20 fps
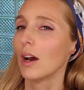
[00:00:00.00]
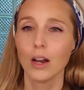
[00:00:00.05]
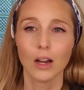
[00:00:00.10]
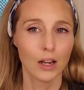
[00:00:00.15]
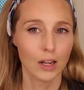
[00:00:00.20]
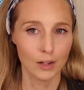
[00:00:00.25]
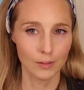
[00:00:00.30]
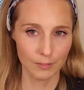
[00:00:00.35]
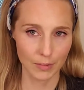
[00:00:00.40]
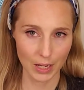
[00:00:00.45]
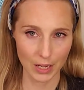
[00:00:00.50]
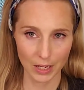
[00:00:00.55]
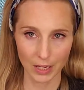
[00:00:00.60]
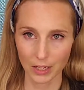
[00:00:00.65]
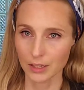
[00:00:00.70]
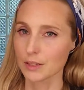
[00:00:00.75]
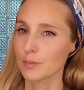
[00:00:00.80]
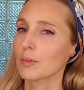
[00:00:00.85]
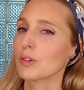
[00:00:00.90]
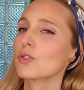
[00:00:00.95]
on me,
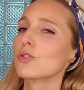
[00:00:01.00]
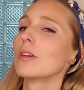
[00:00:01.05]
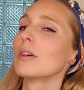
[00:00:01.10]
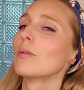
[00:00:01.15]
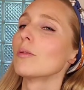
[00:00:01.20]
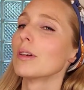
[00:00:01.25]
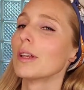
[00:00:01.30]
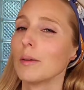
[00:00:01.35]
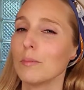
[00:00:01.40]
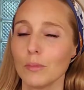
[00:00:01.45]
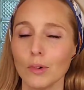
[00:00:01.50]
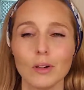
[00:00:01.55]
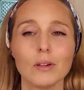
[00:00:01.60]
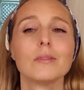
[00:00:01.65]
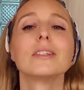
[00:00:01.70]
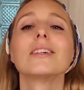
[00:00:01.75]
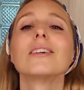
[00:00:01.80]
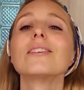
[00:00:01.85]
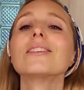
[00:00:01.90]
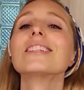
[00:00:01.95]
especially when I'm
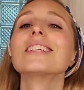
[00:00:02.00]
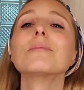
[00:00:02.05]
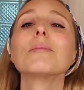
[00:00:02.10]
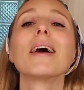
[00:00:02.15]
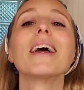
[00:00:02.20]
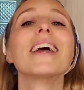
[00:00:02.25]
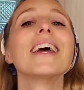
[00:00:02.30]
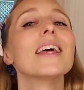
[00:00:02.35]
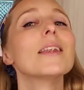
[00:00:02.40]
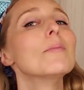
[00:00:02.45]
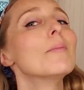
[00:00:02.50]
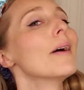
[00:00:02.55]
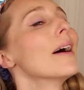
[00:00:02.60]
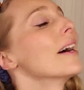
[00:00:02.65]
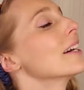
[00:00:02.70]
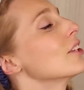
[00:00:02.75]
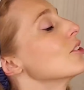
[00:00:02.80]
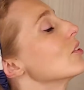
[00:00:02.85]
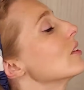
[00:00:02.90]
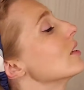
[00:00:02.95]
tilting my head back. You